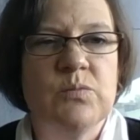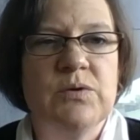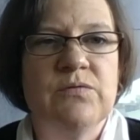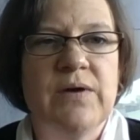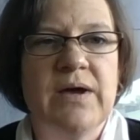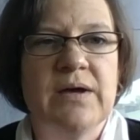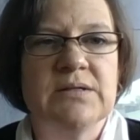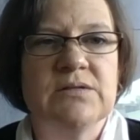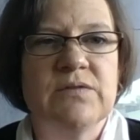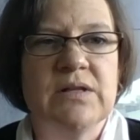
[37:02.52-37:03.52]
we've had a
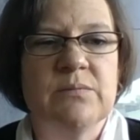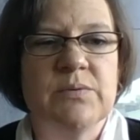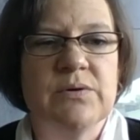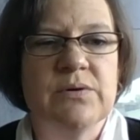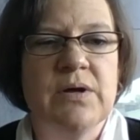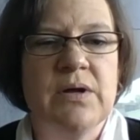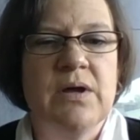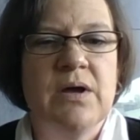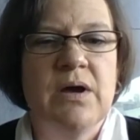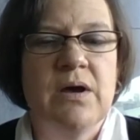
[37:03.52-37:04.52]
developer
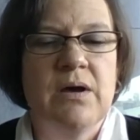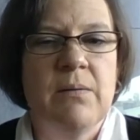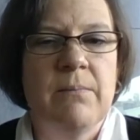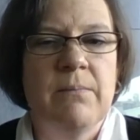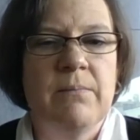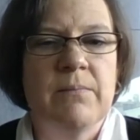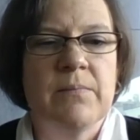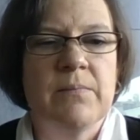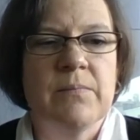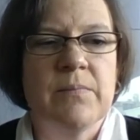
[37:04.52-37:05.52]
um,
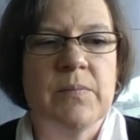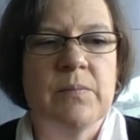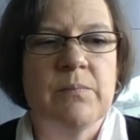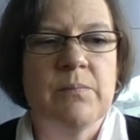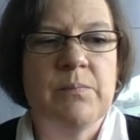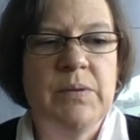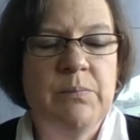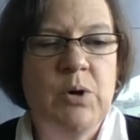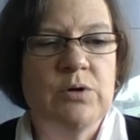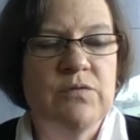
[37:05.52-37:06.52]
be
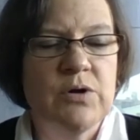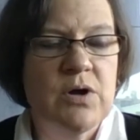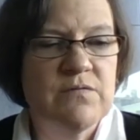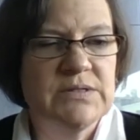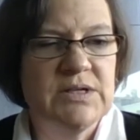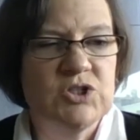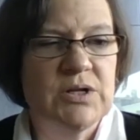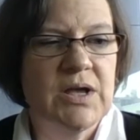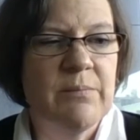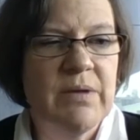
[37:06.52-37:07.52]
part of our conversation
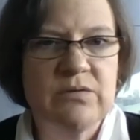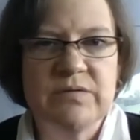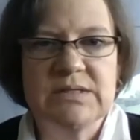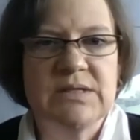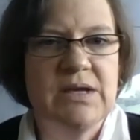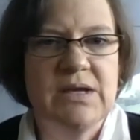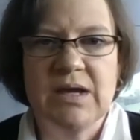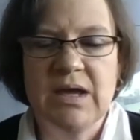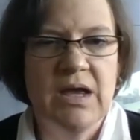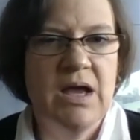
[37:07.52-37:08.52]
and come out of it
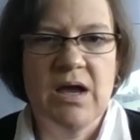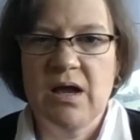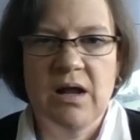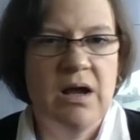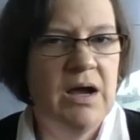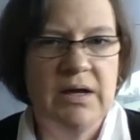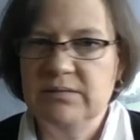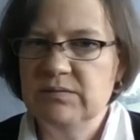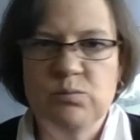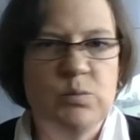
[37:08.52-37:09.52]
saying, I,
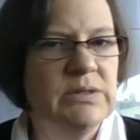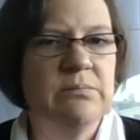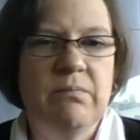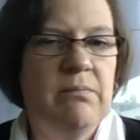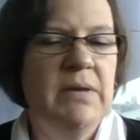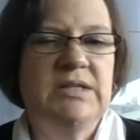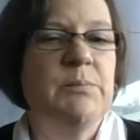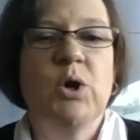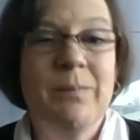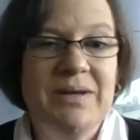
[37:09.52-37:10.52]
we, my
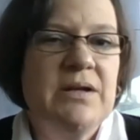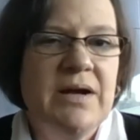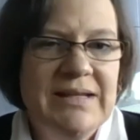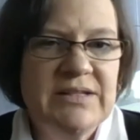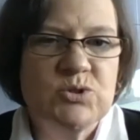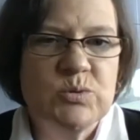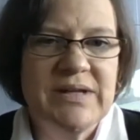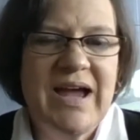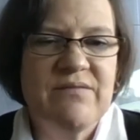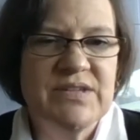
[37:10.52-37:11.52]
department and I literally
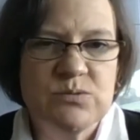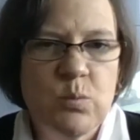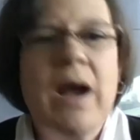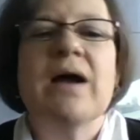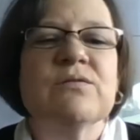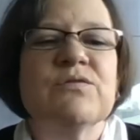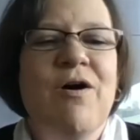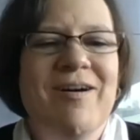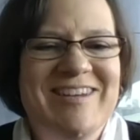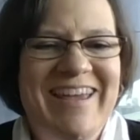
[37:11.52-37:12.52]
have this whack of
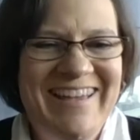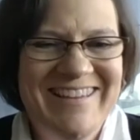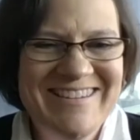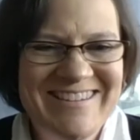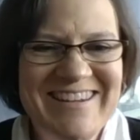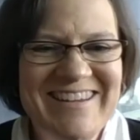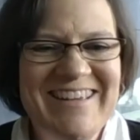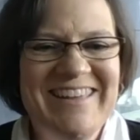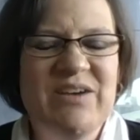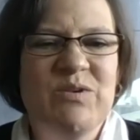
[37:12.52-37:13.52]
content
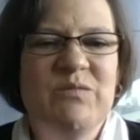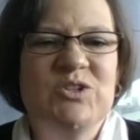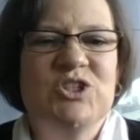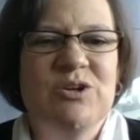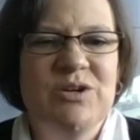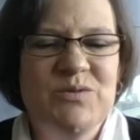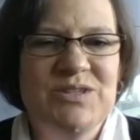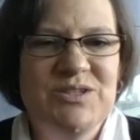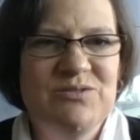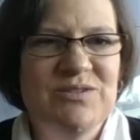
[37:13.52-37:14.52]
that we've been sharing with
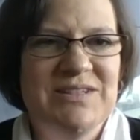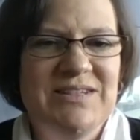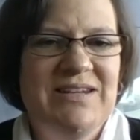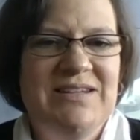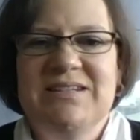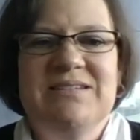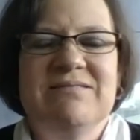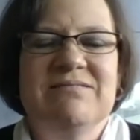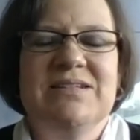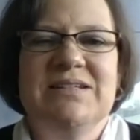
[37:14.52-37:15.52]
students and didn't
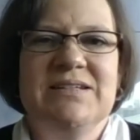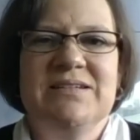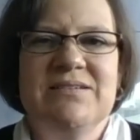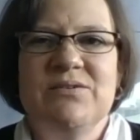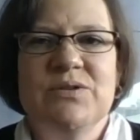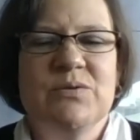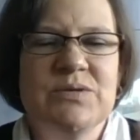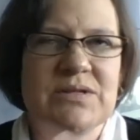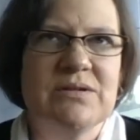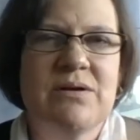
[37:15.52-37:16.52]
really know there
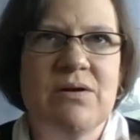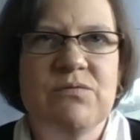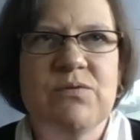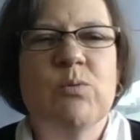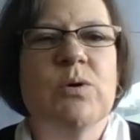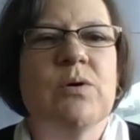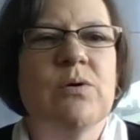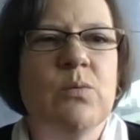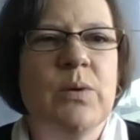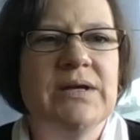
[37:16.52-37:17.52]
was a, a framework or
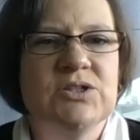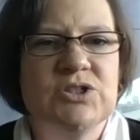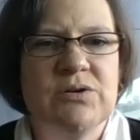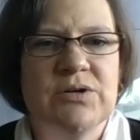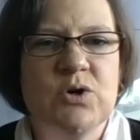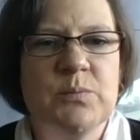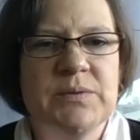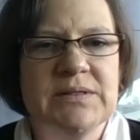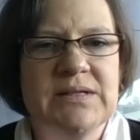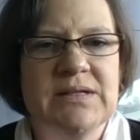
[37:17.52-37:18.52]
a way to share it
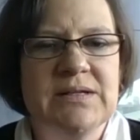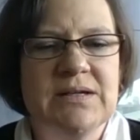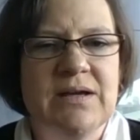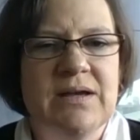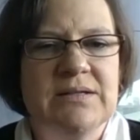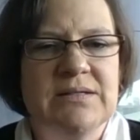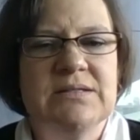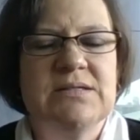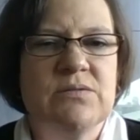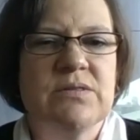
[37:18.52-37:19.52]
openly. And
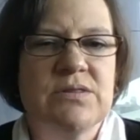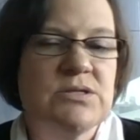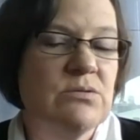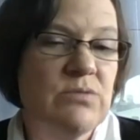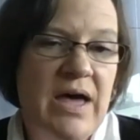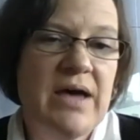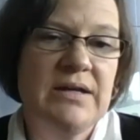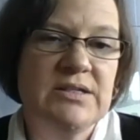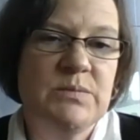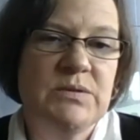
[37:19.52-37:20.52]
so, so that
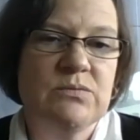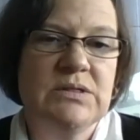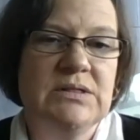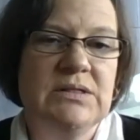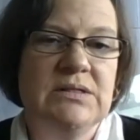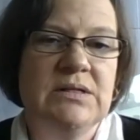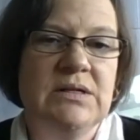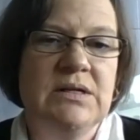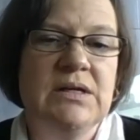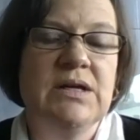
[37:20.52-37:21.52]
has been really
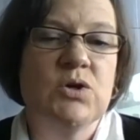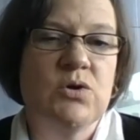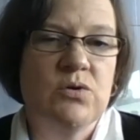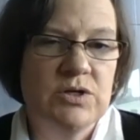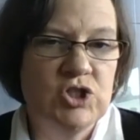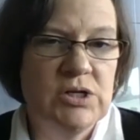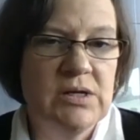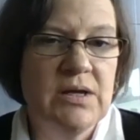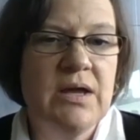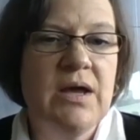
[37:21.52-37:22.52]

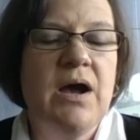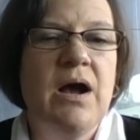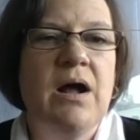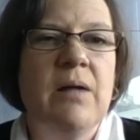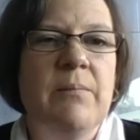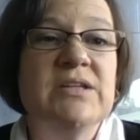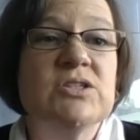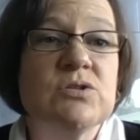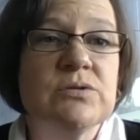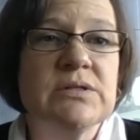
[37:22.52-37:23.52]
encouraging. Um, and
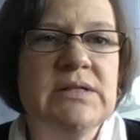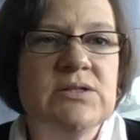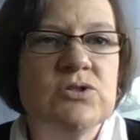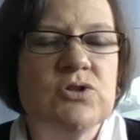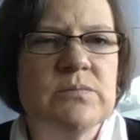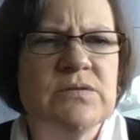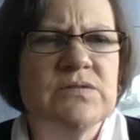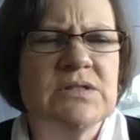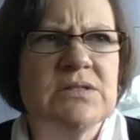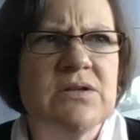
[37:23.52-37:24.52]
certainly in terms of
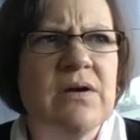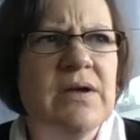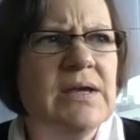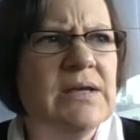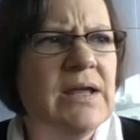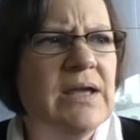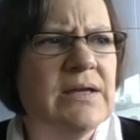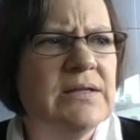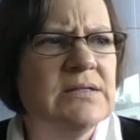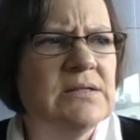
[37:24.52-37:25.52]
design
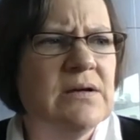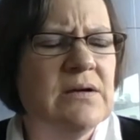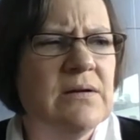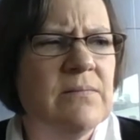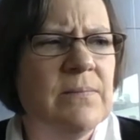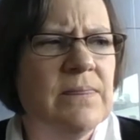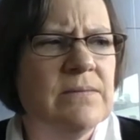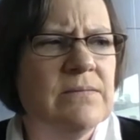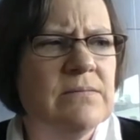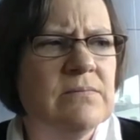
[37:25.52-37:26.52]
and um,
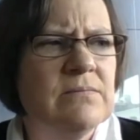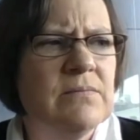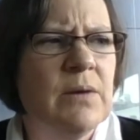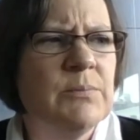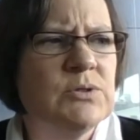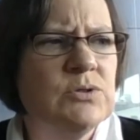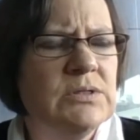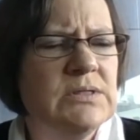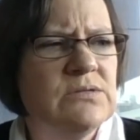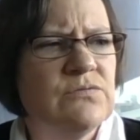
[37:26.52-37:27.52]

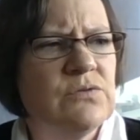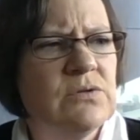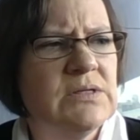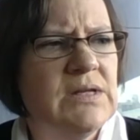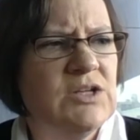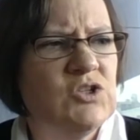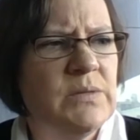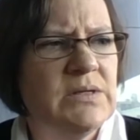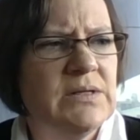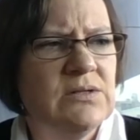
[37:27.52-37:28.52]
opportunities for
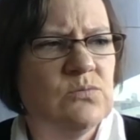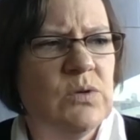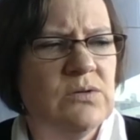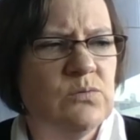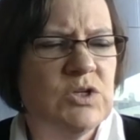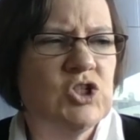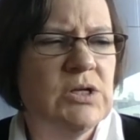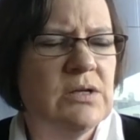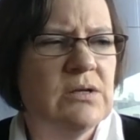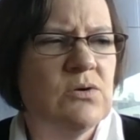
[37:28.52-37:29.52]
engagement and
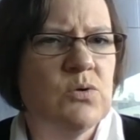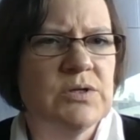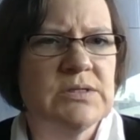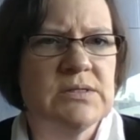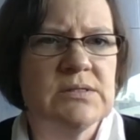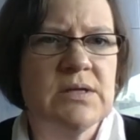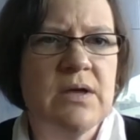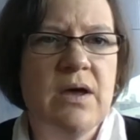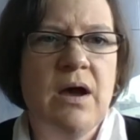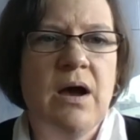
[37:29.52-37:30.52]
enriching courses,
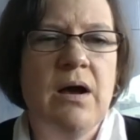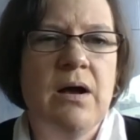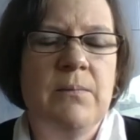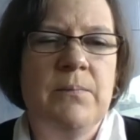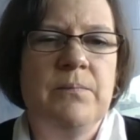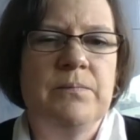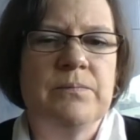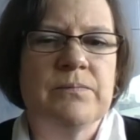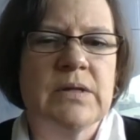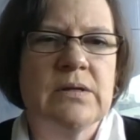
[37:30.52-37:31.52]
um,
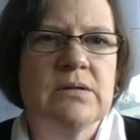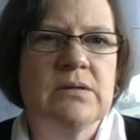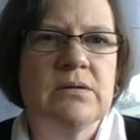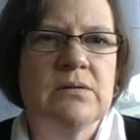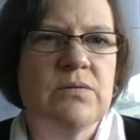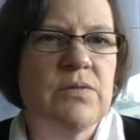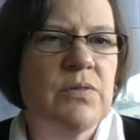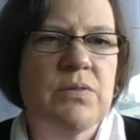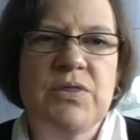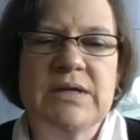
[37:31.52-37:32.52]

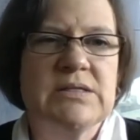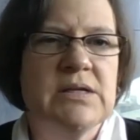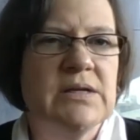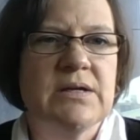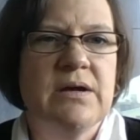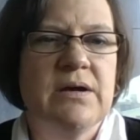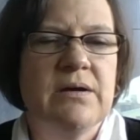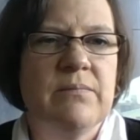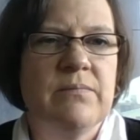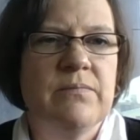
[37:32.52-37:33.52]
things like
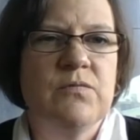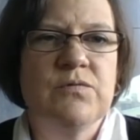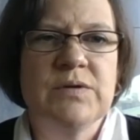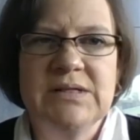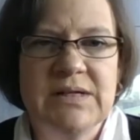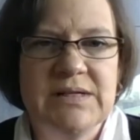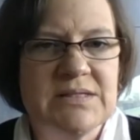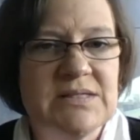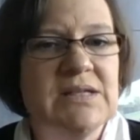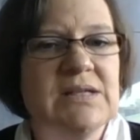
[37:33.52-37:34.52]
um, freely
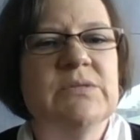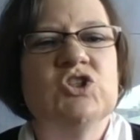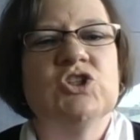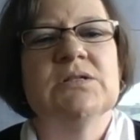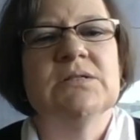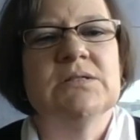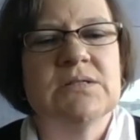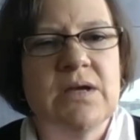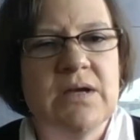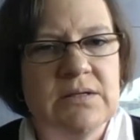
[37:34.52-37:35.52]
licensed images
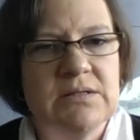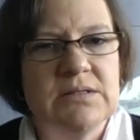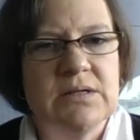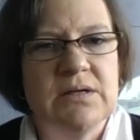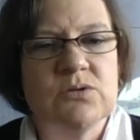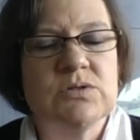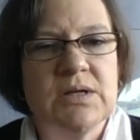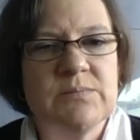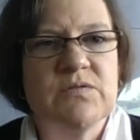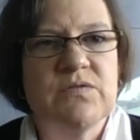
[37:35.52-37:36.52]
and uh, those
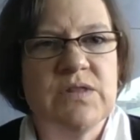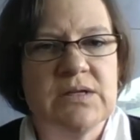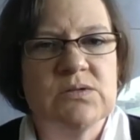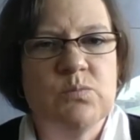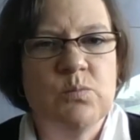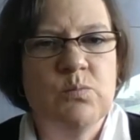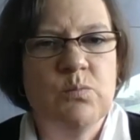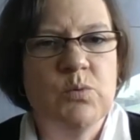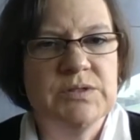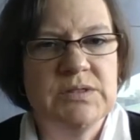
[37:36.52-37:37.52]
types of things
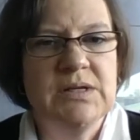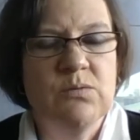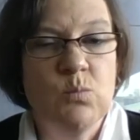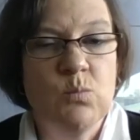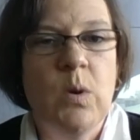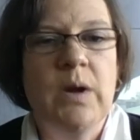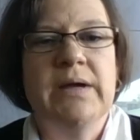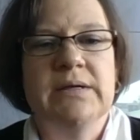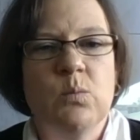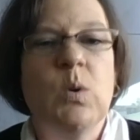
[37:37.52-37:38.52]
we're seeing
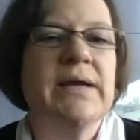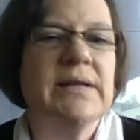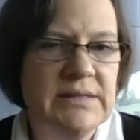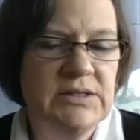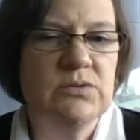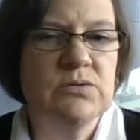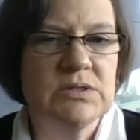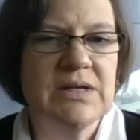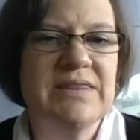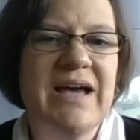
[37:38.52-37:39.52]
wi widely used.
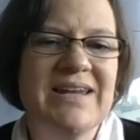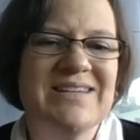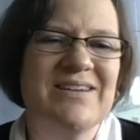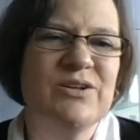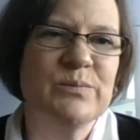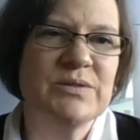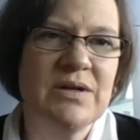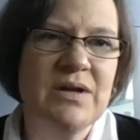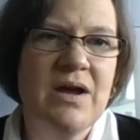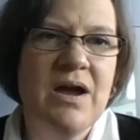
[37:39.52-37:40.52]
And that has helped
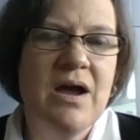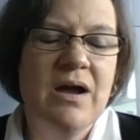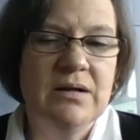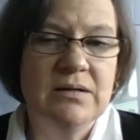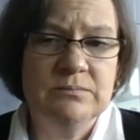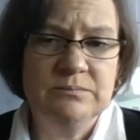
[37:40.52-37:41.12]
um,